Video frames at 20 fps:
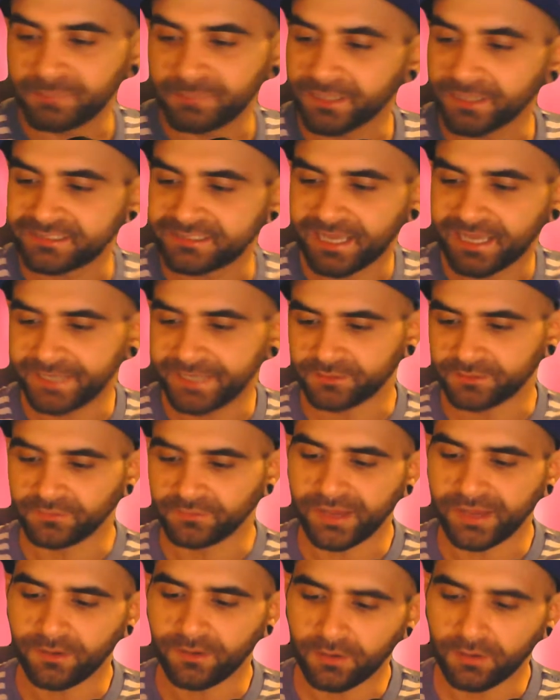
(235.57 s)
by Taito.
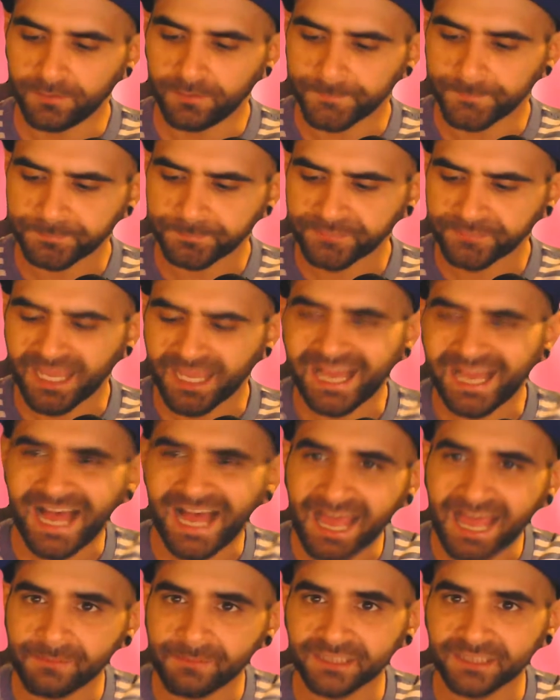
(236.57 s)
Now,
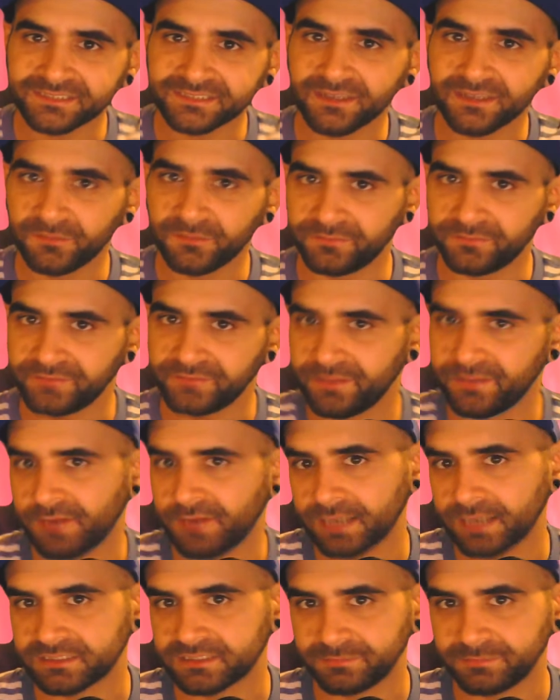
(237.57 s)
I myself have never
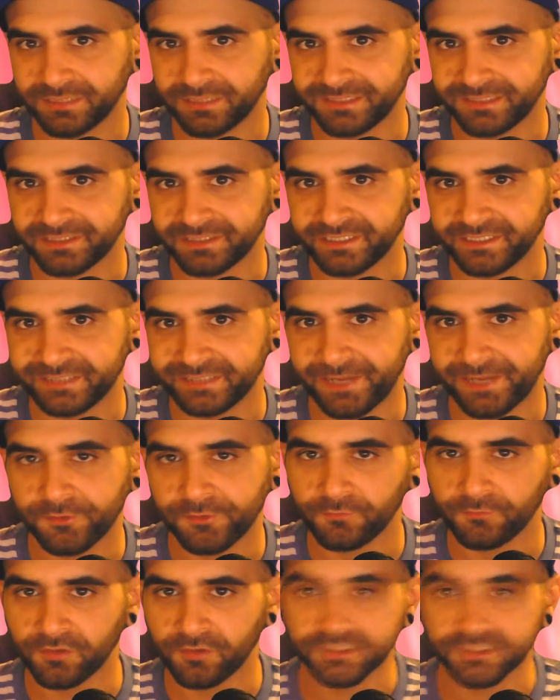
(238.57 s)
actually played the
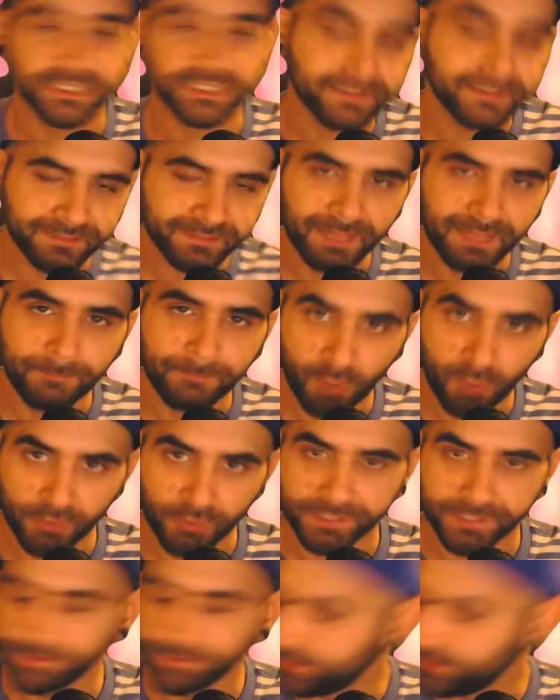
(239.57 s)
Nintendo version until I bought it.